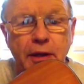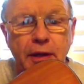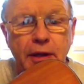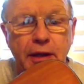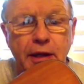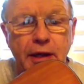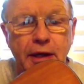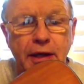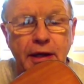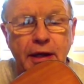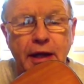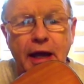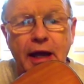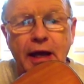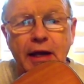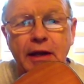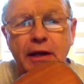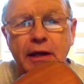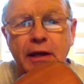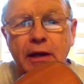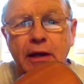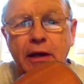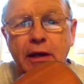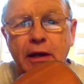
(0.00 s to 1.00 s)
getting
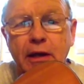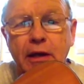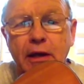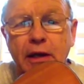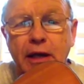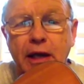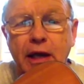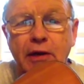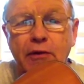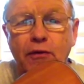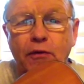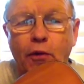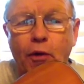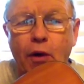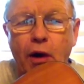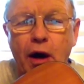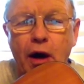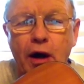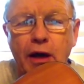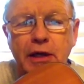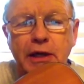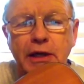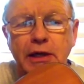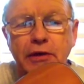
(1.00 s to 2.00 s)
that kind of
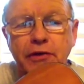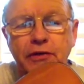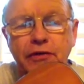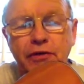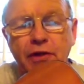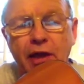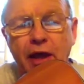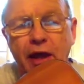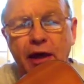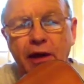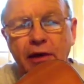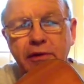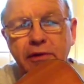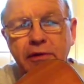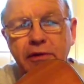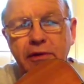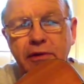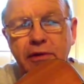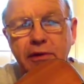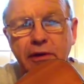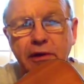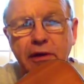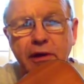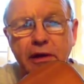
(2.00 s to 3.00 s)
walking sound
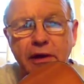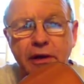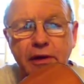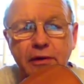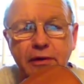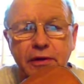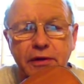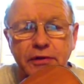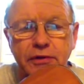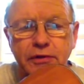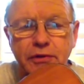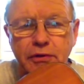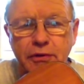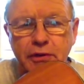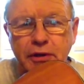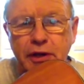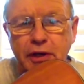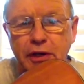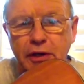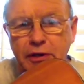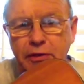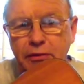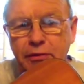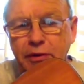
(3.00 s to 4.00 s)
that's so
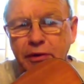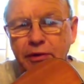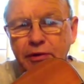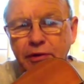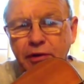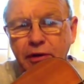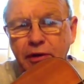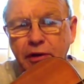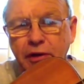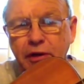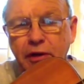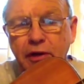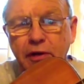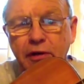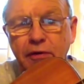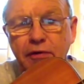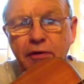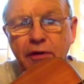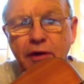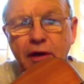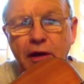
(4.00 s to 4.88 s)
characteristic of